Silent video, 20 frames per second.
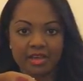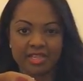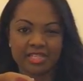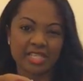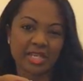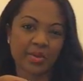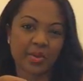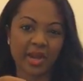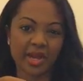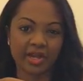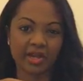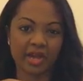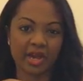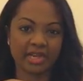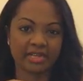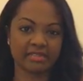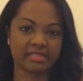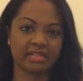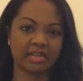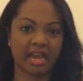So quite
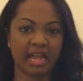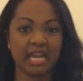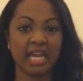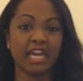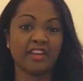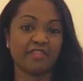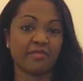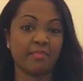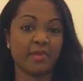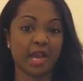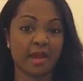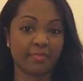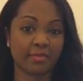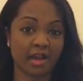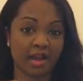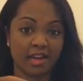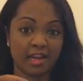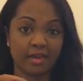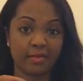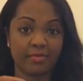nice, like lift me up
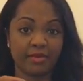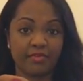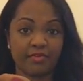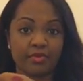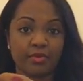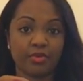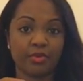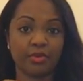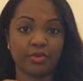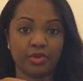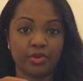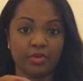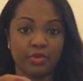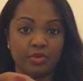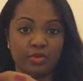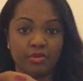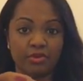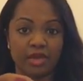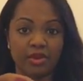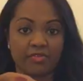colour before
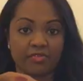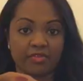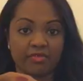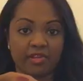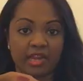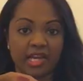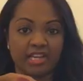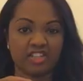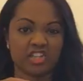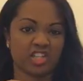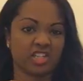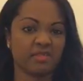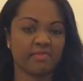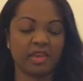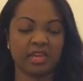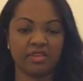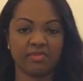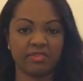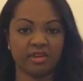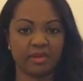you get off the flight, just to
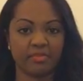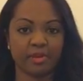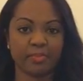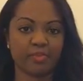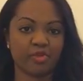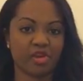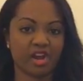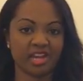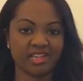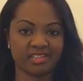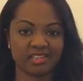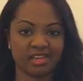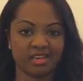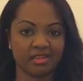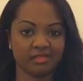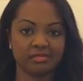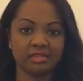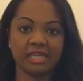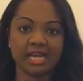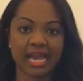make you feel a bit brighter
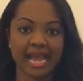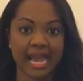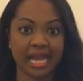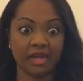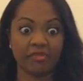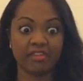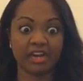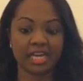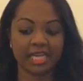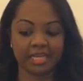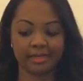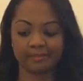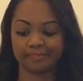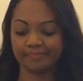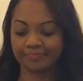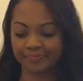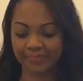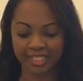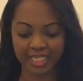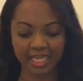and ready.
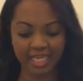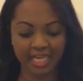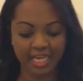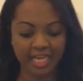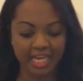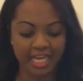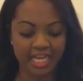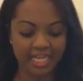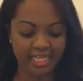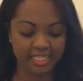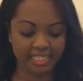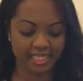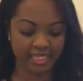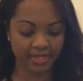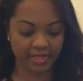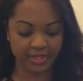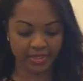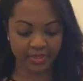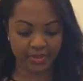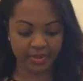
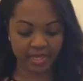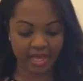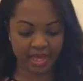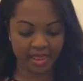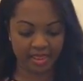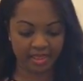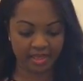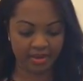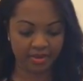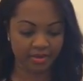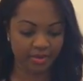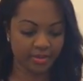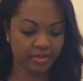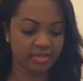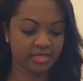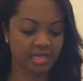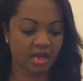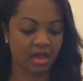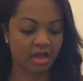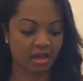So
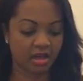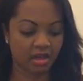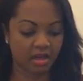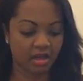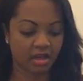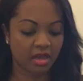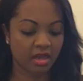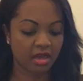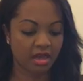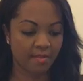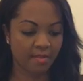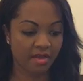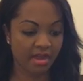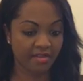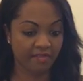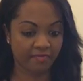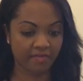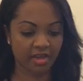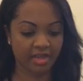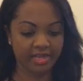those are
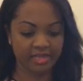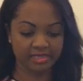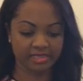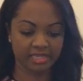my flight